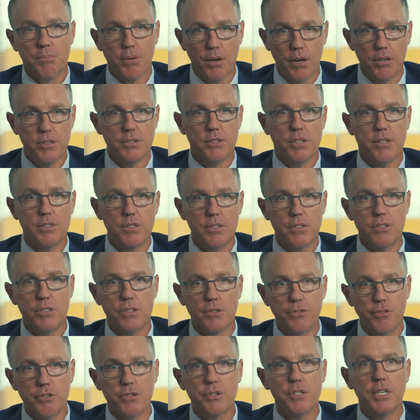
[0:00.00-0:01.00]

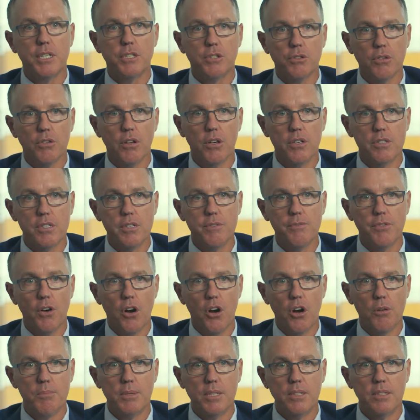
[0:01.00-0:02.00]
processes for a centralised
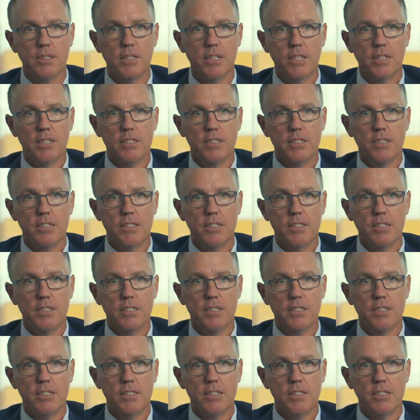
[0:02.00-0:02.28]
environment